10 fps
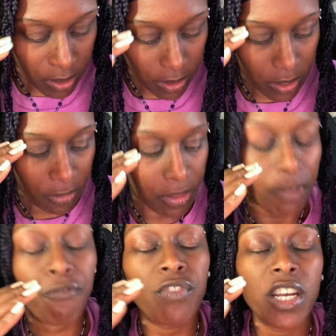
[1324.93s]
the the, the
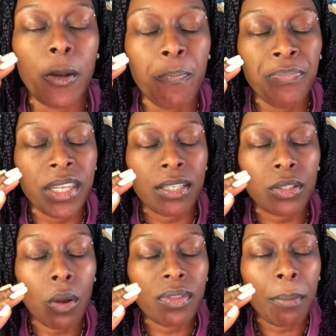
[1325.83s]
fear
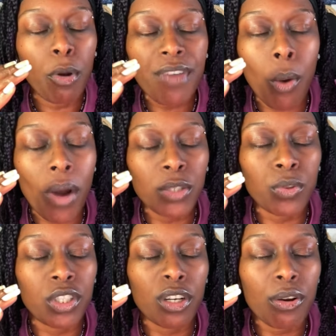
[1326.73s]
so the movie I watched
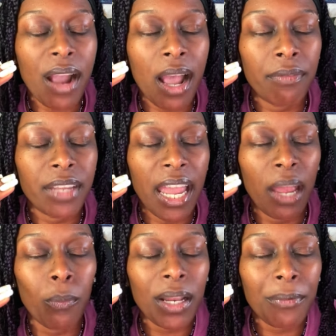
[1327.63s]
was The Craft.
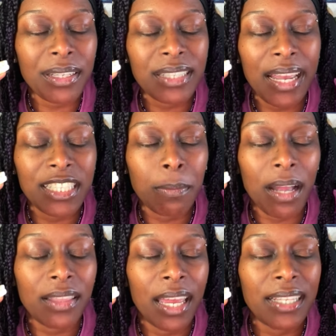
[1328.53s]
And what I want to say is
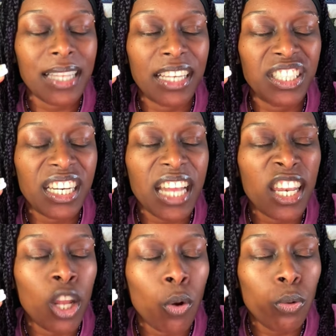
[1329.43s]
about that is like she did not
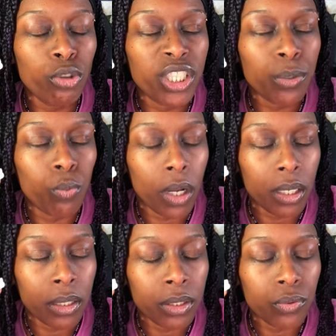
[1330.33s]
know who she
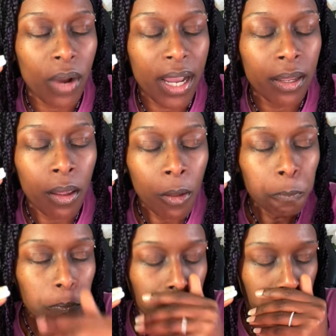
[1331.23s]
was, right?
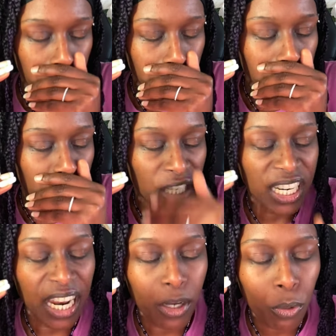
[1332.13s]
She did
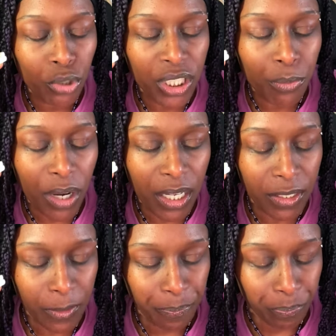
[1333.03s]
not know who she was.